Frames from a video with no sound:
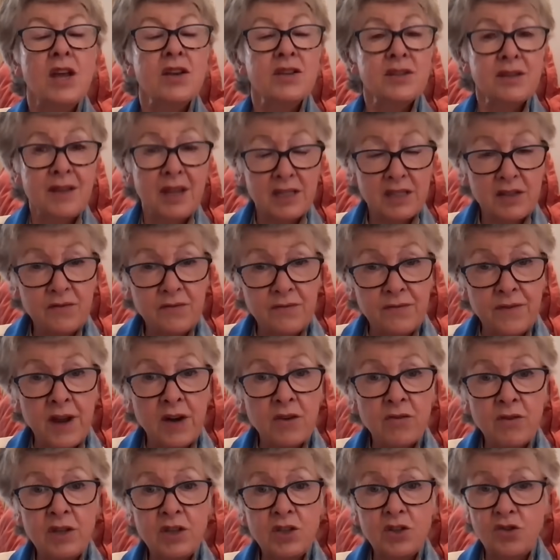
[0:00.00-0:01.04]
So that's a
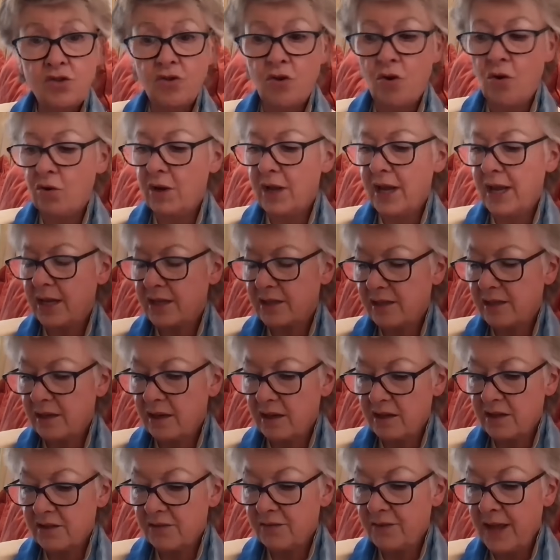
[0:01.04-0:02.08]
very strong
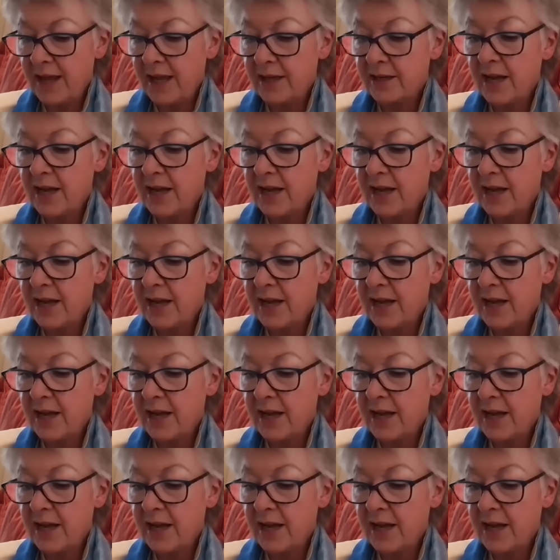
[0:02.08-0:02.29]
X-class flare.